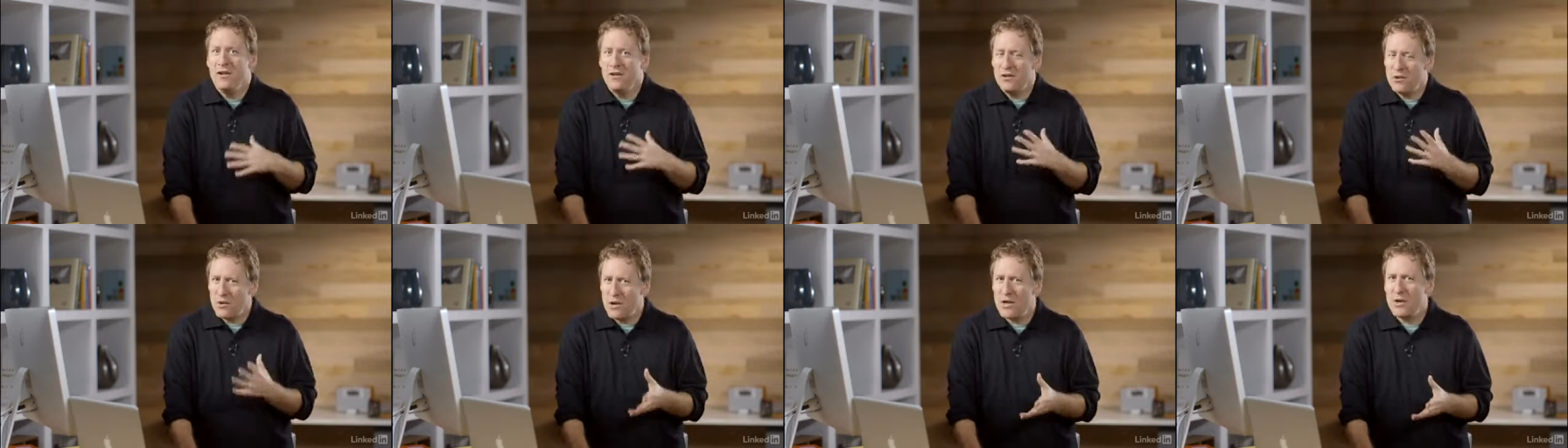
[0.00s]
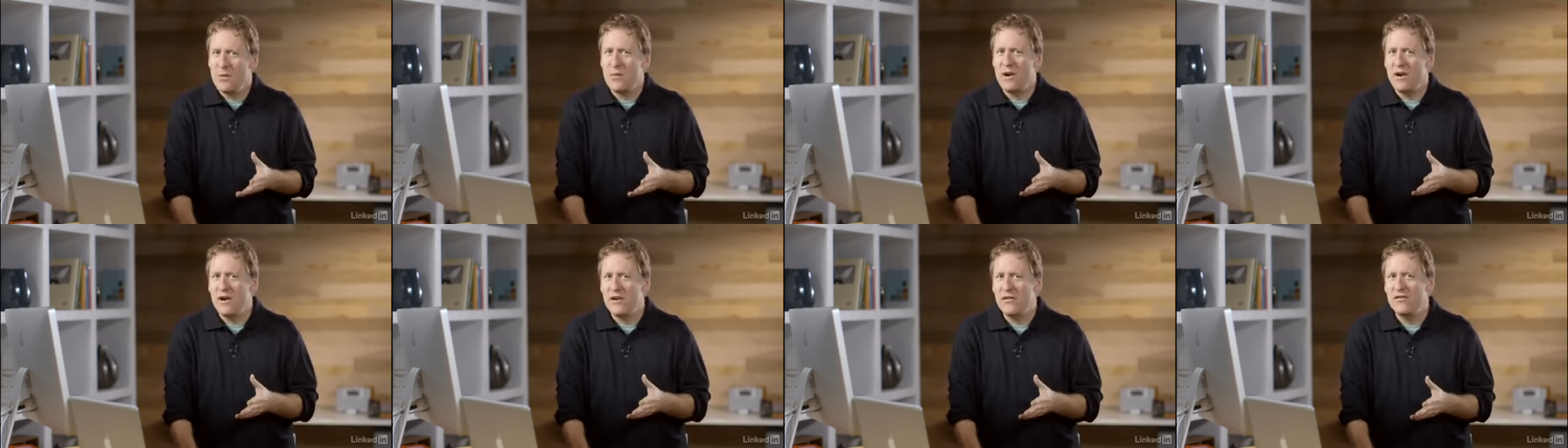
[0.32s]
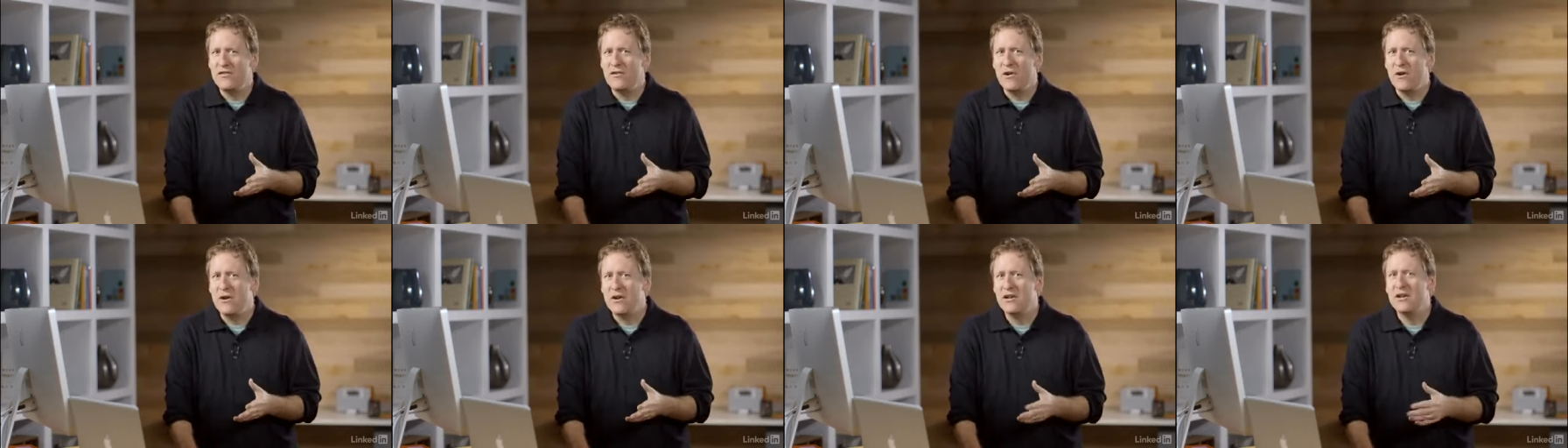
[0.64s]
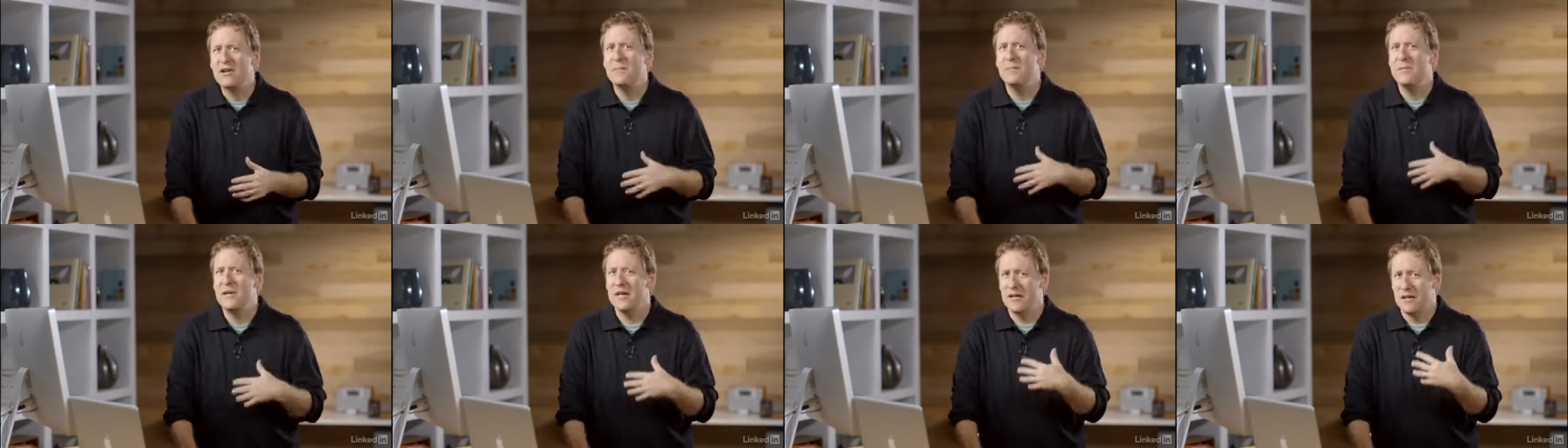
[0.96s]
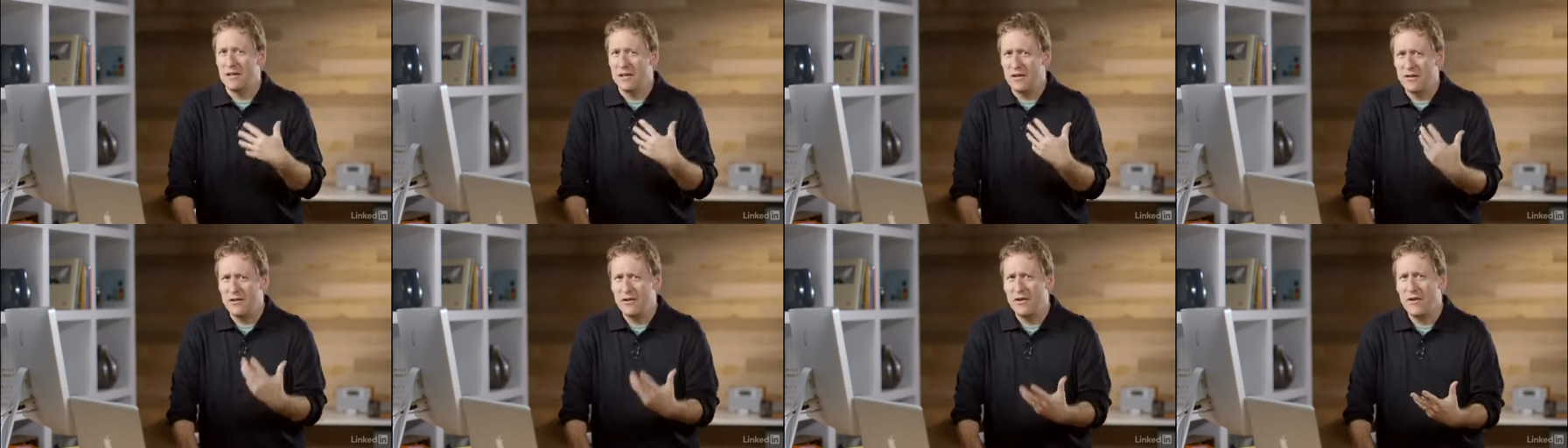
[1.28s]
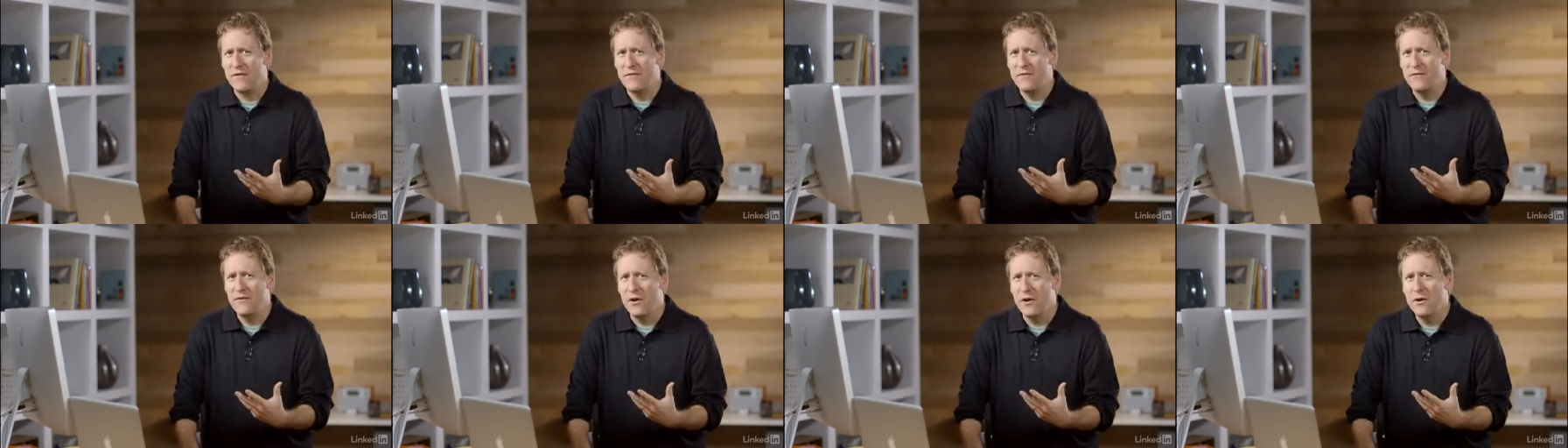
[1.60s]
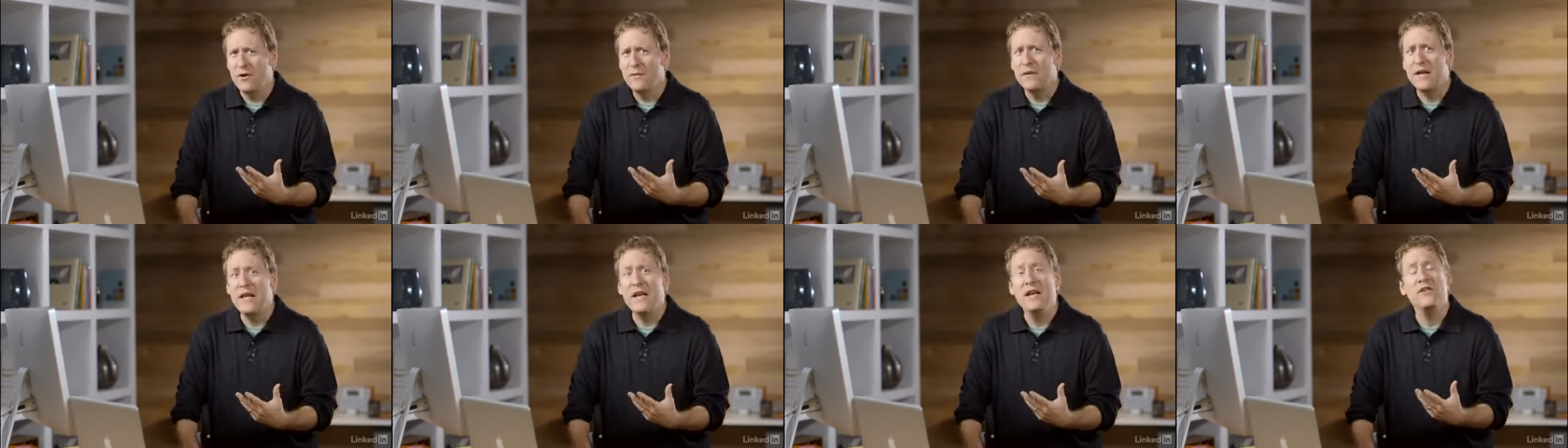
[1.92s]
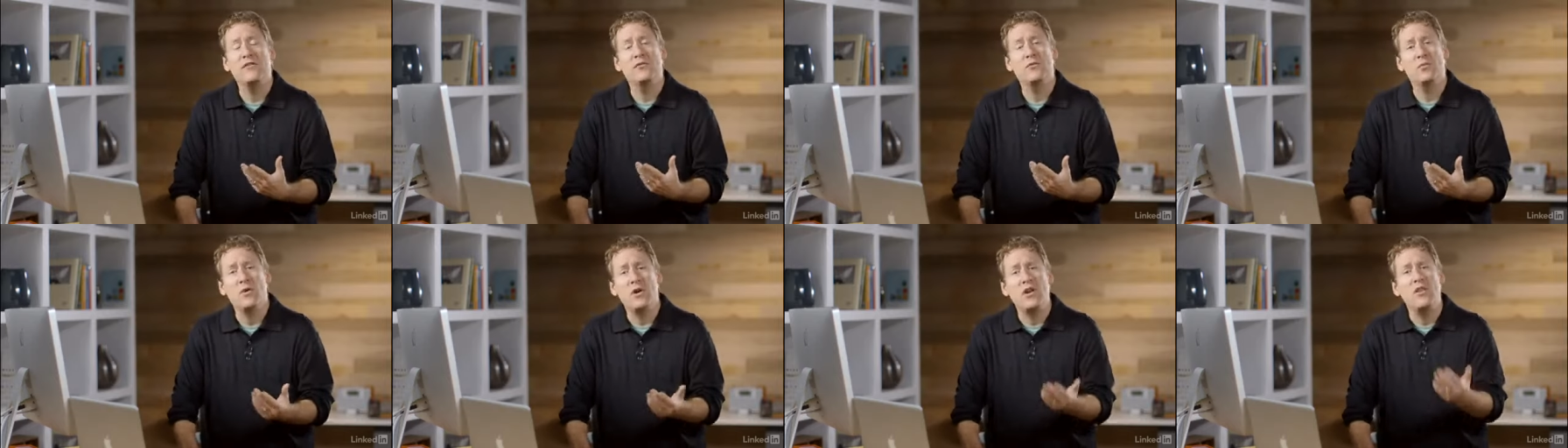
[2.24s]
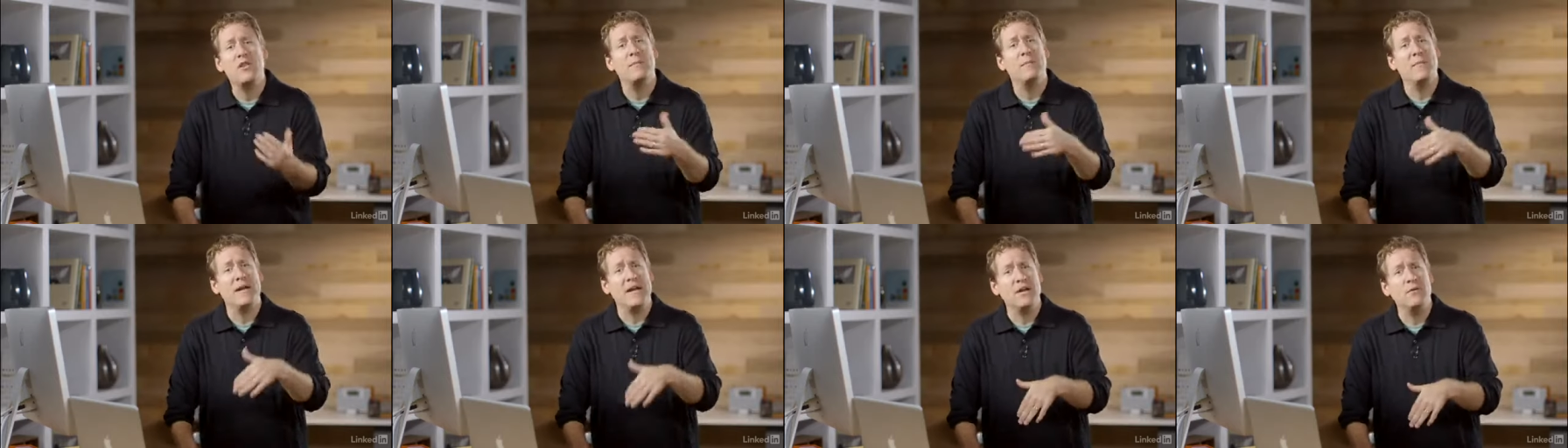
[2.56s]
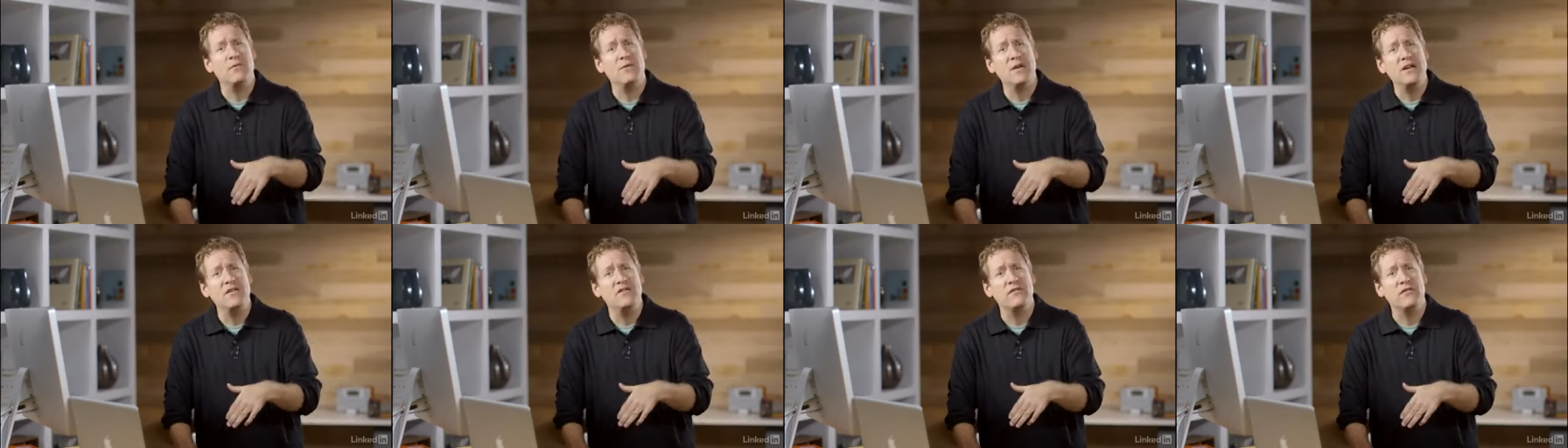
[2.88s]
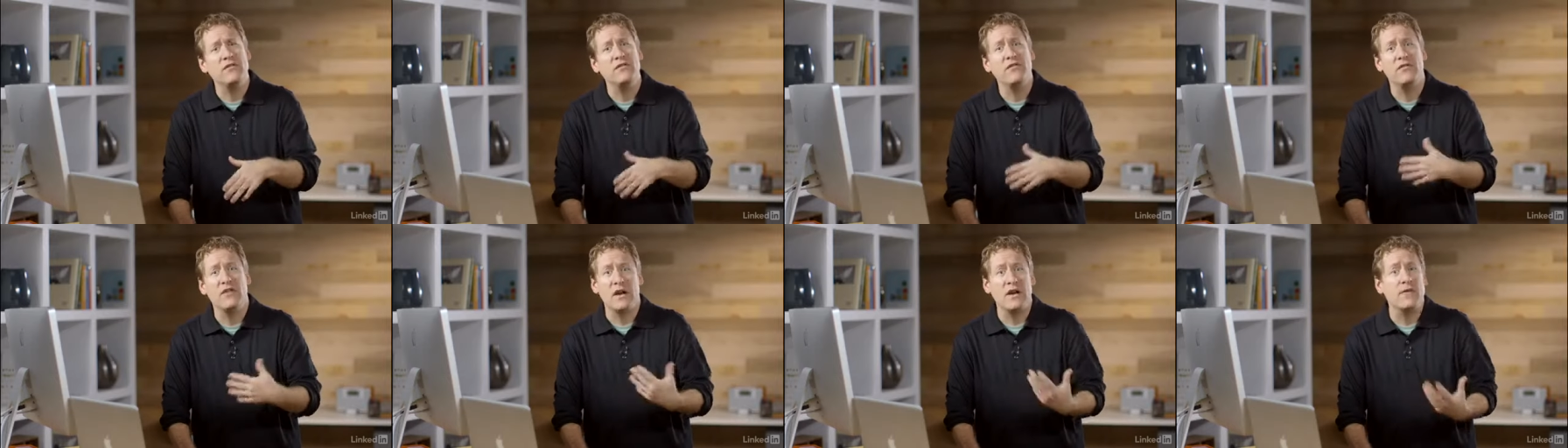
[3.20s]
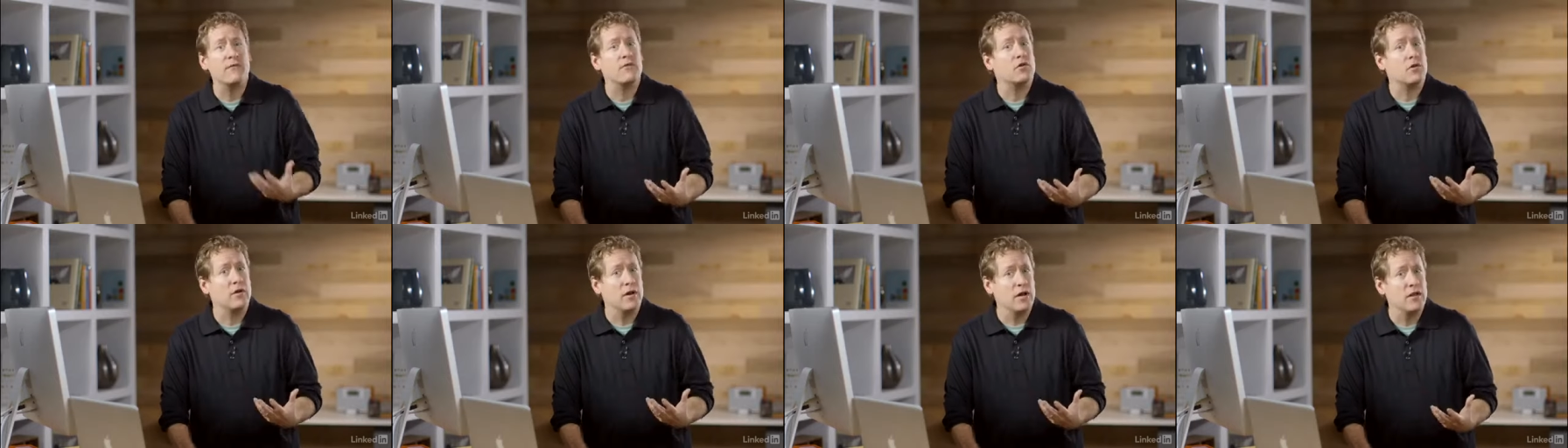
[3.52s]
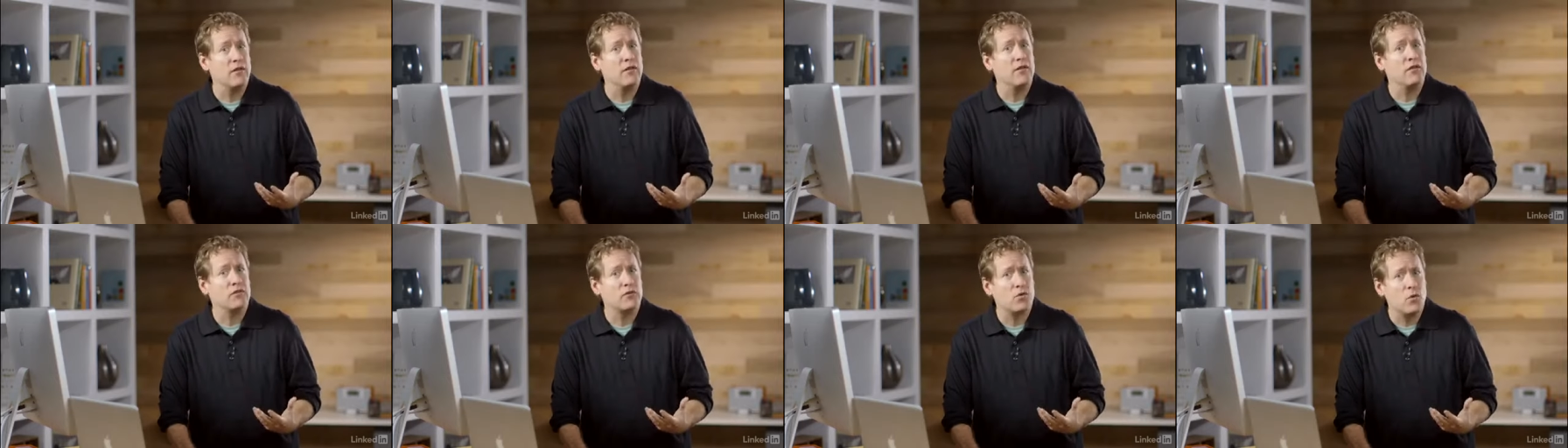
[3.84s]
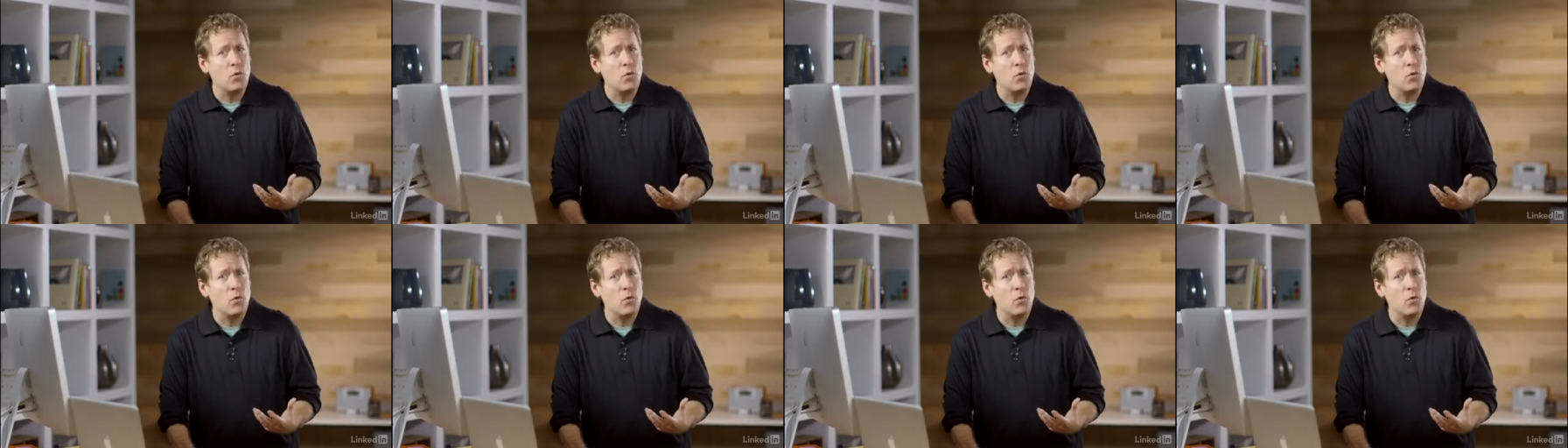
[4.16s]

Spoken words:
Knowing where to start can be a little tough though, and it's one of the main reasons that I've created this